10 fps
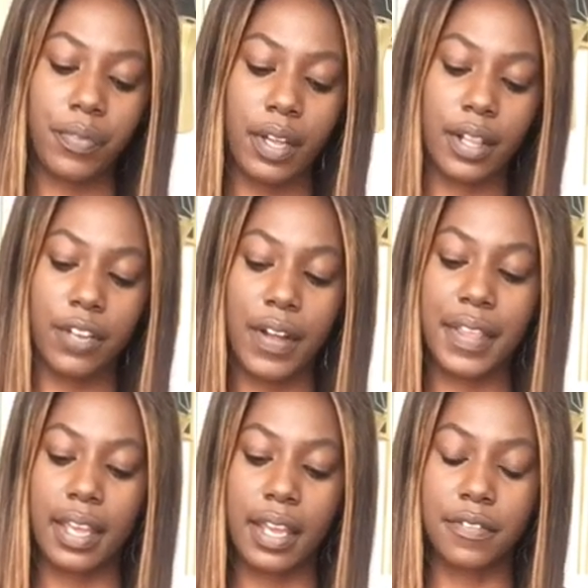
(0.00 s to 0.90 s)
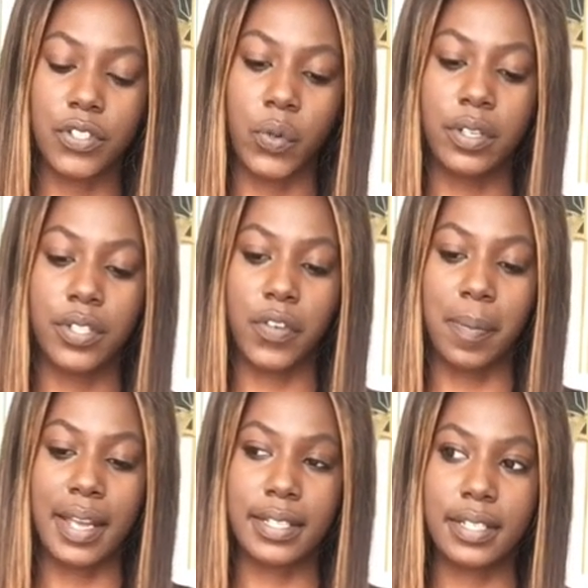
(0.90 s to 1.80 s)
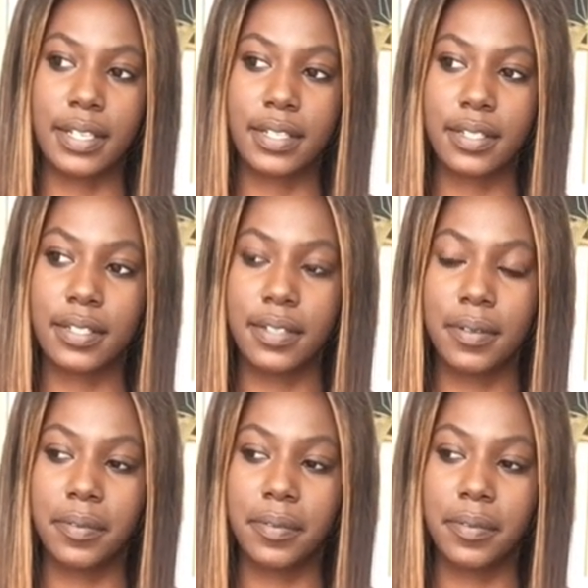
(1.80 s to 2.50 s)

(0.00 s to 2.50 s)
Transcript: Clarify the King of Swords for Pisces.